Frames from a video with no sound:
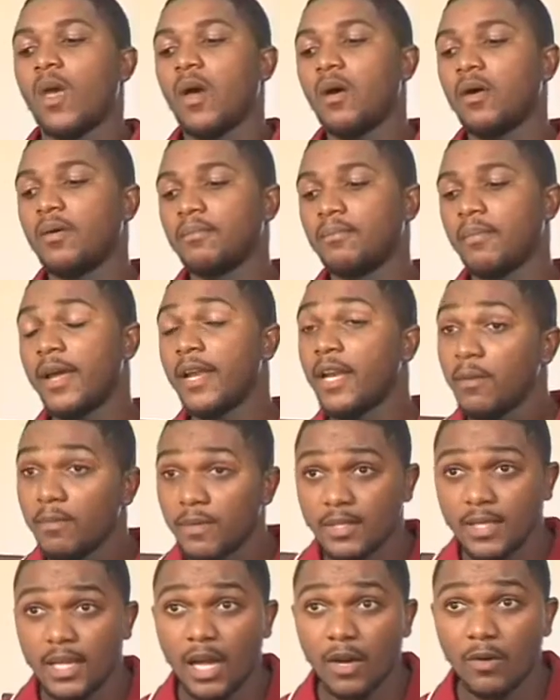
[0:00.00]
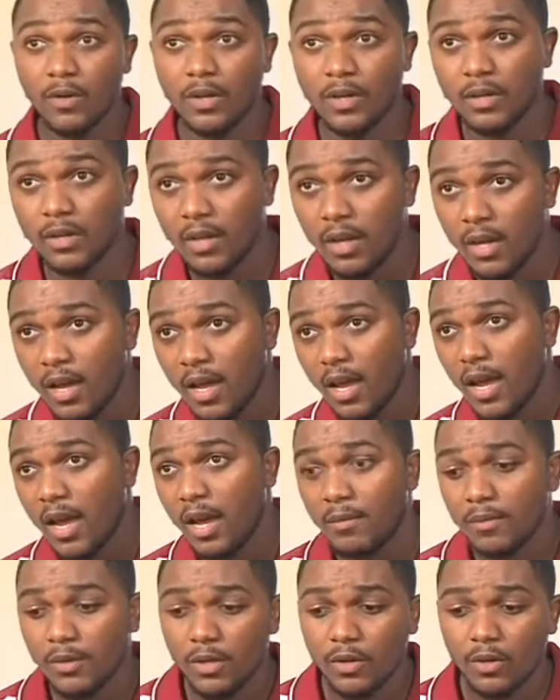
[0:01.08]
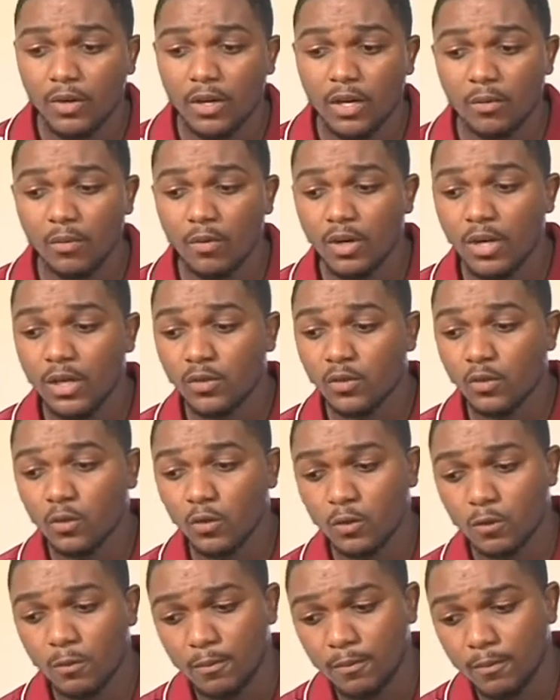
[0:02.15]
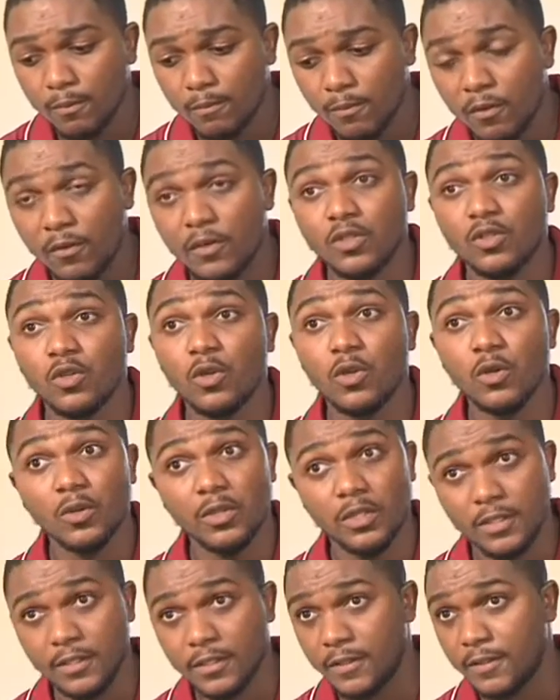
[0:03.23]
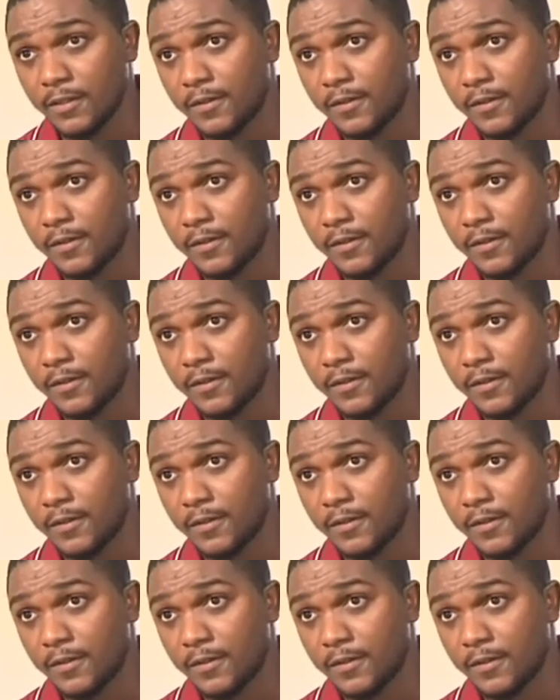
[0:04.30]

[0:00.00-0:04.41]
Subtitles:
My name is Larry. I'm the younger brother to Professor Leonard.